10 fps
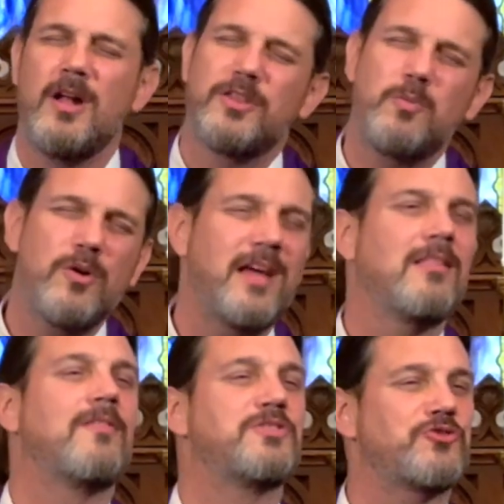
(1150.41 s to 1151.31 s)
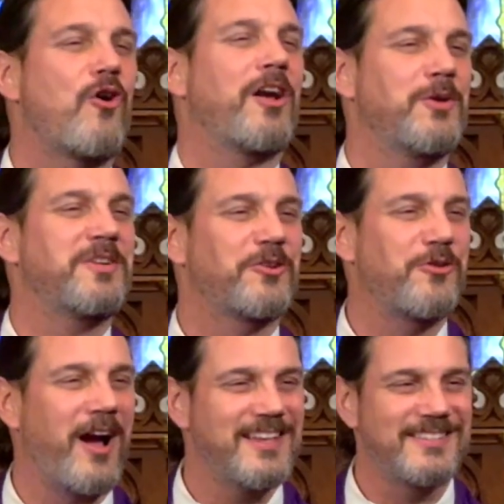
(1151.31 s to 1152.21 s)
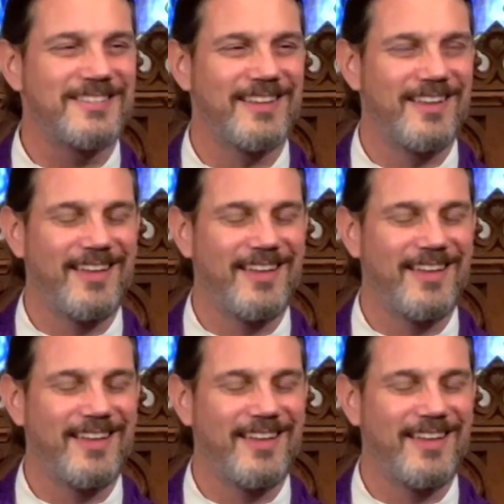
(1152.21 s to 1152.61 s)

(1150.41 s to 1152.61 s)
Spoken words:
the more that love is drawing you into Christ.